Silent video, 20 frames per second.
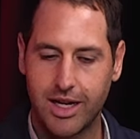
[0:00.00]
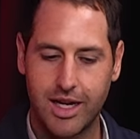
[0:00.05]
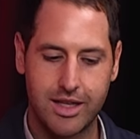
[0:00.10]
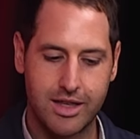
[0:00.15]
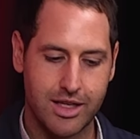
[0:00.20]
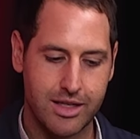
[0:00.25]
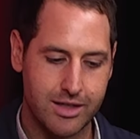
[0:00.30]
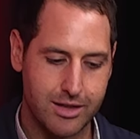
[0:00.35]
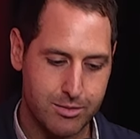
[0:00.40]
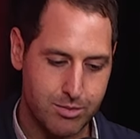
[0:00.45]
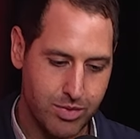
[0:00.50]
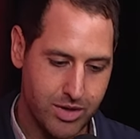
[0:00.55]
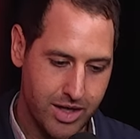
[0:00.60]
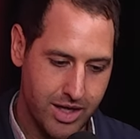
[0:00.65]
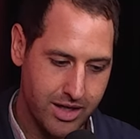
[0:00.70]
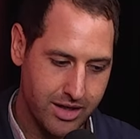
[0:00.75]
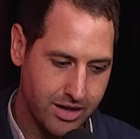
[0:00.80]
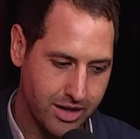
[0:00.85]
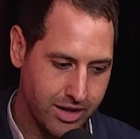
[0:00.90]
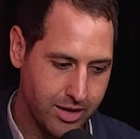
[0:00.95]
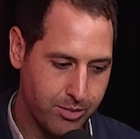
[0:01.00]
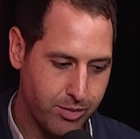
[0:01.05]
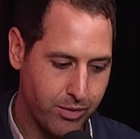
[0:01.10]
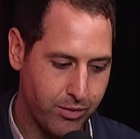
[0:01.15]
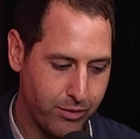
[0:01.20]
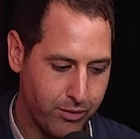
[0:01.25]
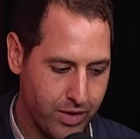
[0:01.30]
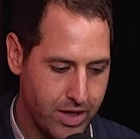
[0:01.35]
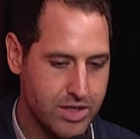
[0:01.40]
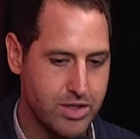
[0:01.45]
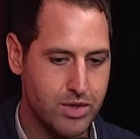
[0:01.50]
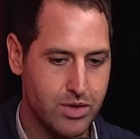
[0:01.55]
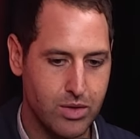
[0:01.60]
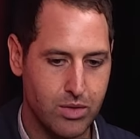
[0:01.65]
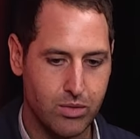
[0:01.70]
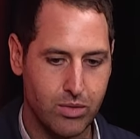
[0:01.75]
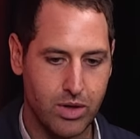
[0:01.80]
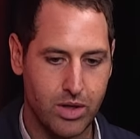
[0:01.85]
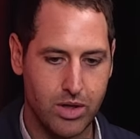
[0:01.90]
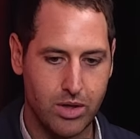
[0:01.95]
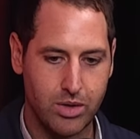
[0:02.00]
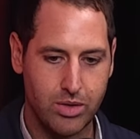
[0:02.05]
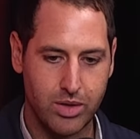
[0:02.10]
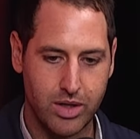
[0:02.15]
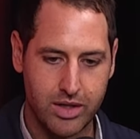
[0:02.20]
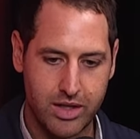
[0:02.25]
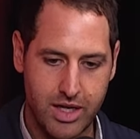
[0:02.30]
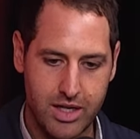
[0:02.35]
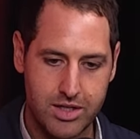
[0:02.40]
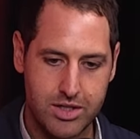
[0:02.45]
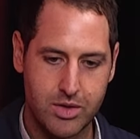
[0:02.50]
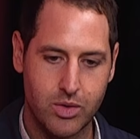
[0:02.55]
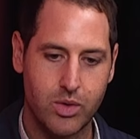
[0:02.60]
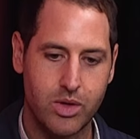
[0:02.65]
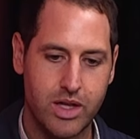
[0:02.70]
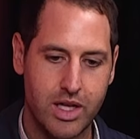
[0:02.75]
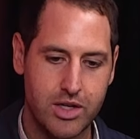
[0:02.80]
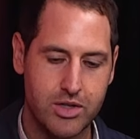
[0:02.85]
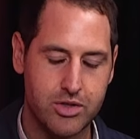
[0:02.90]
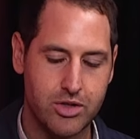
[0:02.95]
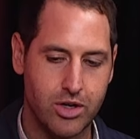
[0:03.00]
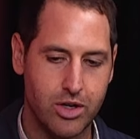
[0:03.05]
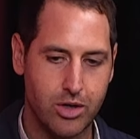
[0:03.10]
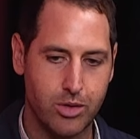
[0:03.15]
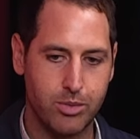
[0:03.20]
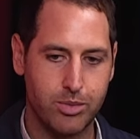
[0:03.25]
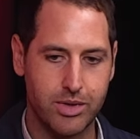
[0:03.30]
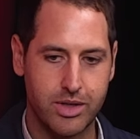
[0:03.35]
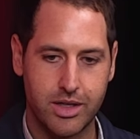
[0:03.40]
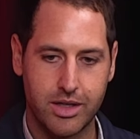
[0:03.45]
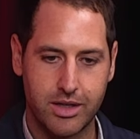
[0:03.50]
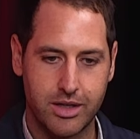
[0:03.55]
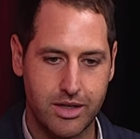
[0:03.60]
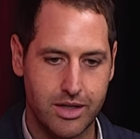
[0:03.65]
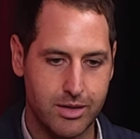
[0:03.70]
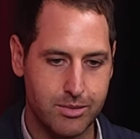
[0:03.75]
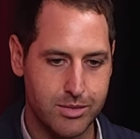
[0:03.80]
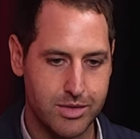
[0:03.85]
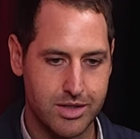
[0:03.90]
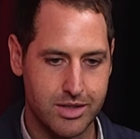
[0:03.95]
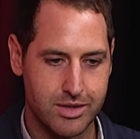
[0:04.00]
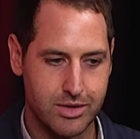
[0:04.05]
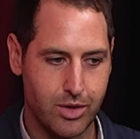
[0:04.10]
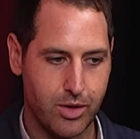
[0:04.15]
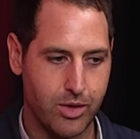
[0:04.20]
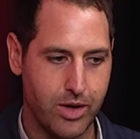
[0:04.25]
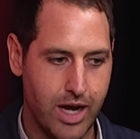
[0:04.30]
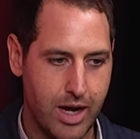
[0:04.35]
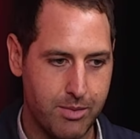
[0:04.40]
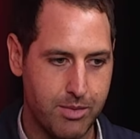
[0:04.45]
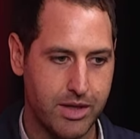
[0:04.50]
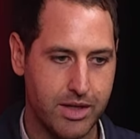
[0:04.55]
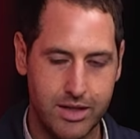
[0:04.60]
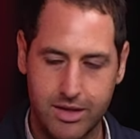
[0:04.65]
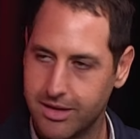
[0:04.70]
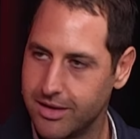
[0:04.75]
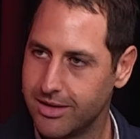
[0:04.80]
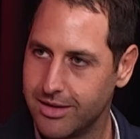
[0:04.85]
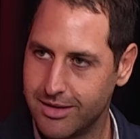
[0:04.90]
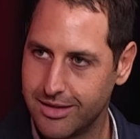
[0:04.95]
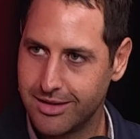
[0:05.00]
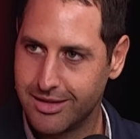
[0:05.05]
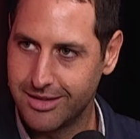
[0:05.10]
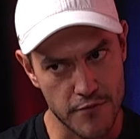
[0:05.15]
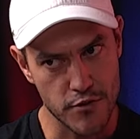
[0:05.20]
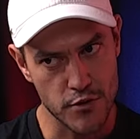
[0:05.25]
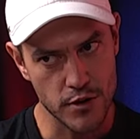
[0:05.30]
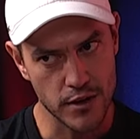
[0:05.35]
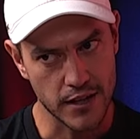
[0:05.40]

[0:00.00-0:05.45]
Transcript: and they're just playing like a professional role and they're doing their job and I'm just so happy. Never yeah.